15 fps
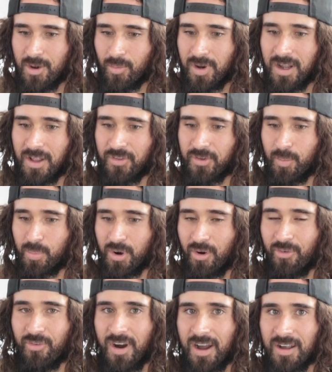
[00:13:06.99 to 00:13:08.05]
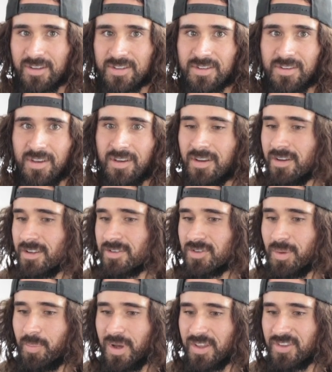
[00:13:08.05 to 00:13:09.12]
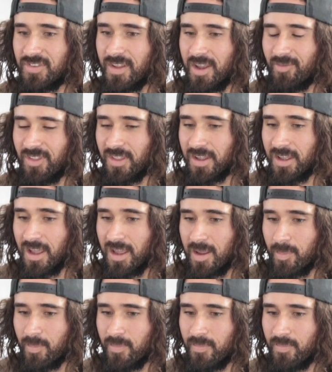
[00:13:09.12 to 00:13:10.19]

we got some profiles. It's the best name in the game.